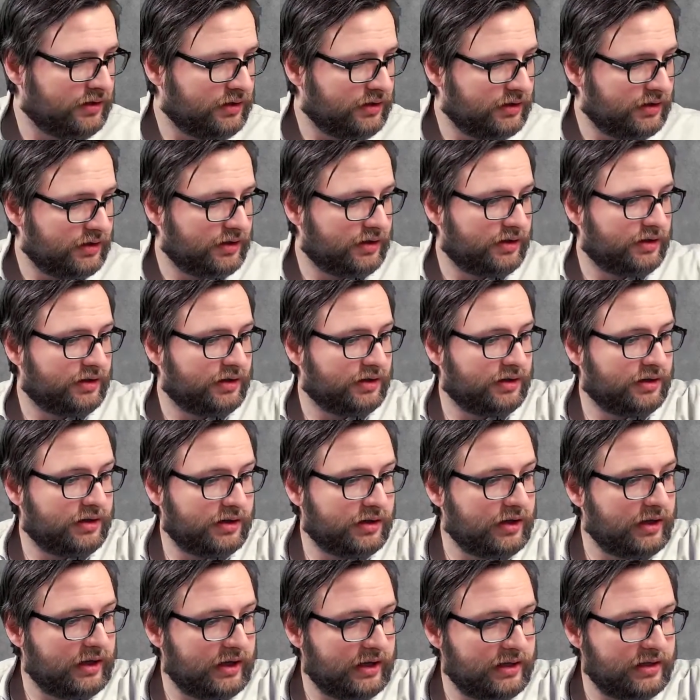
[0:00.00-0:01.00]

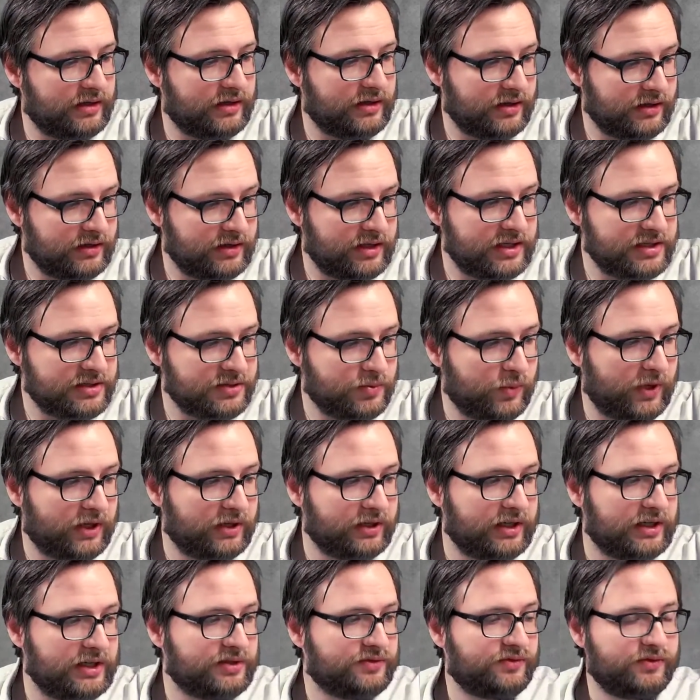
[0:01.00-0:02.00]
and this
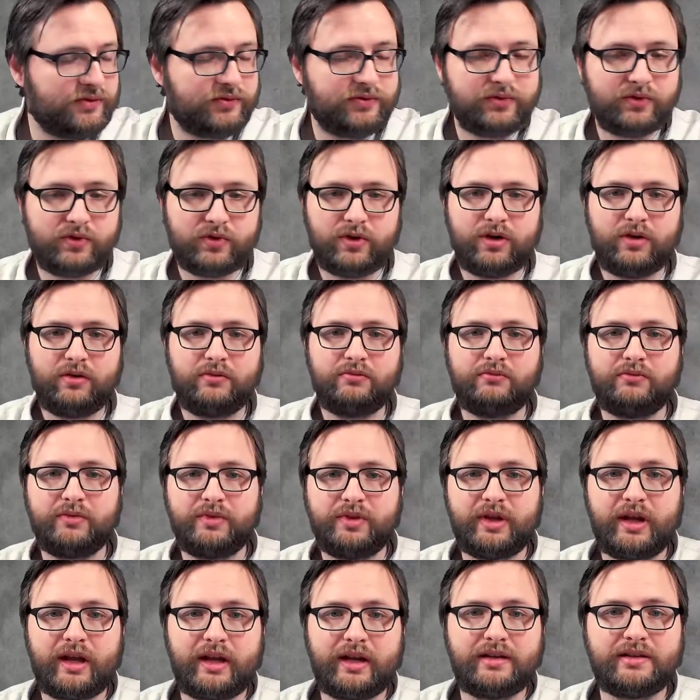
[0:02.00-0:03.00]
one is from
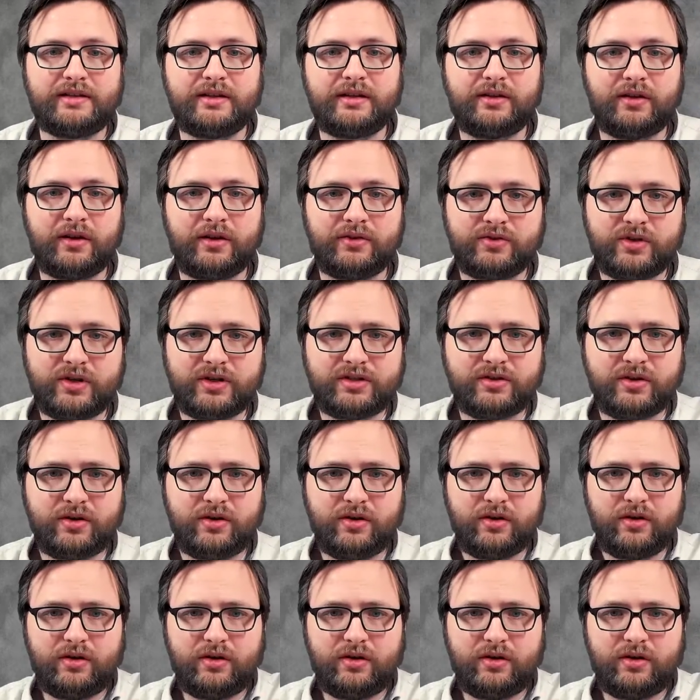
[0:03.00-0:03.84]
1900.